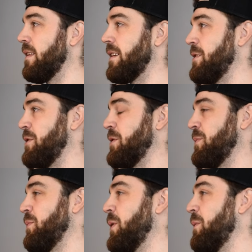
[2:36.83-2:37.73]
Like it's
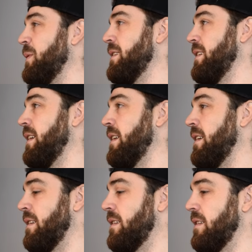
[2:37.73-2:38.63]
just what we did,
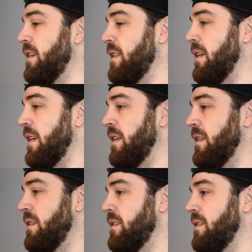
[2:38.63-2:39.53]
and I think
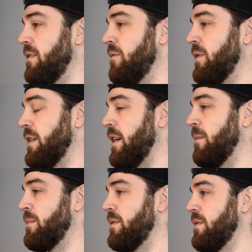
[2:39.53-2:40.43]
it really
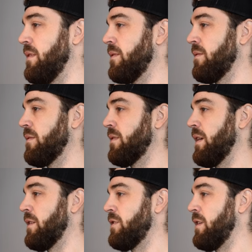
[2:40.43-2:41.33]
helped, you know,
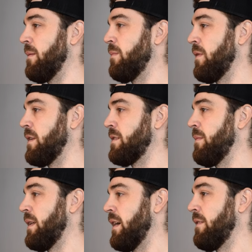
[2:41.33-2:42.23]
kind of shape the rest of
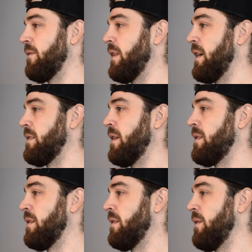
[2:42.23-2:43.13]
my life in that
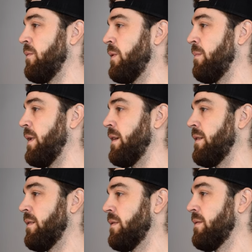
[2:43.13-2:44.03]
sense, and what my
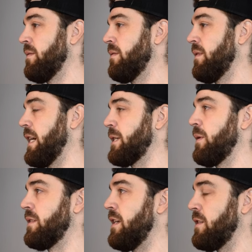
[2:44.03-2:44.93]

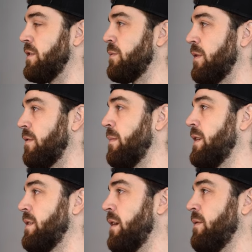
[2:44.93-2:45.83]
expectations were for
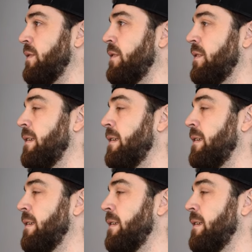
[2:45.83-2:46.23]
myself, and